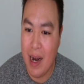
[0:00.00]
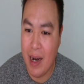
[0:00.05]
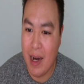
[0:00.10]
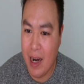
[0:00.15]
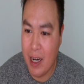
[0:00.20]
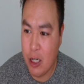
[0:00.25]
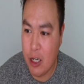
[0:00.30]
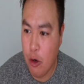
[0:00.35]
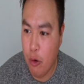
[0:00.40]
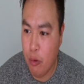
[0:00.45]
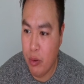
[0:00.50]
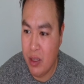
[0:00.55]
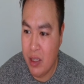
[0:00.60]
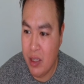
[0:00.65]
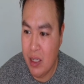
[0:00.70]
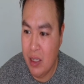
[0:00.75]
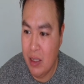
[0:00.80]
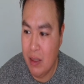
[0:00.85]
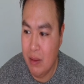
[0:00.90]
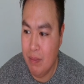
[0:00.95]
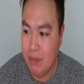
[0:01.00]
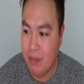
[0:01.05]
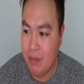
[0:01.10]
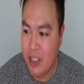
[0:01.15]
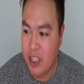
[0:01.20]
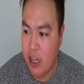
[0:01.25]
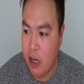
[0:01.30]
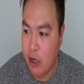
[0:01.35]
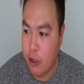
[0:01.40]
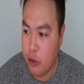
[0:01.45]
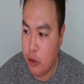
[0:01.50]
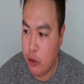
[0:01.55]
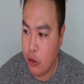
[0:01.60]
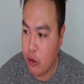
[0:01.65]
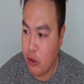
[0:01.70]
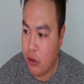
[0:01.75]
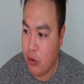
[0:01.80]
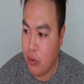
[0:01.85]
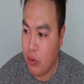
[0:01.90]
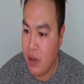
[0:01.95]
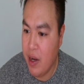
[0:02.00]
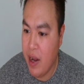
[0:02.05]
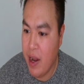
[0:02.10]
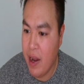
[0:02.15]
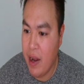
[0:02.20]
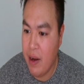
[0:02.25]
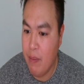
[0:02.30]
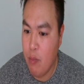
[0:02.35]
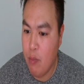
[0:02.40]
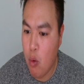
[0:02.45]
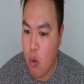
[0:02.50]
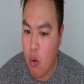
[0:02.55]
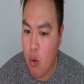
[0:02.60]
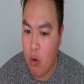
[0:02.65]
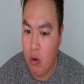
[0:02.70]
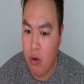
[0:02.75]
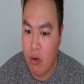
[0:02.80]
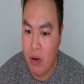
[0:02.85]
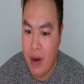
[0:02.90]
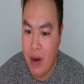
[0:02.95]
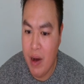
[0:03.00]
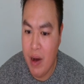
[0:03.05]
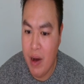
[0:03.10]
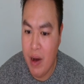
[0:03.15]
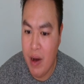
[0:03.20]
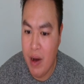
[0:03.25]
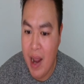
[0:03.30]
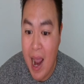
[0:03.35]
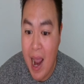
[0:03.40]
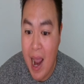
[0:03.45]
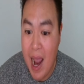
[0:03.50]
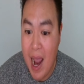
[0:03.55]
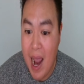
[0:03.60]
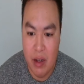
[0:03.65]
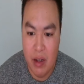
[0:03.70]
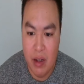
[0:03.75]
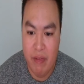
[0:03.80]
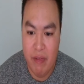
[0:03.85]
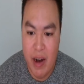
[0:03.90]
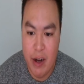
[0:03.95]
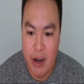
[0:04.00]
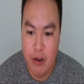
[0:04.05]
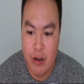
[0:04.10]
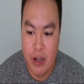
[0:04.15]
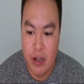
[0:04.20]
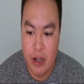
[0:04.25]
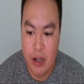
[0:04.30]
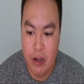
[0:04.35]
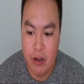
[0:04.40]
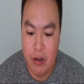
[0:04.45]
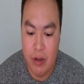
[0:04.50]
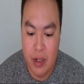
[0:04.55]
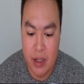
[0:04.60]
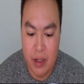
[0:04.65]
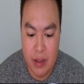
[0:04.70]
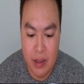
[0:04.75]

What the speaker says: got to go with the younger and more active fighter here in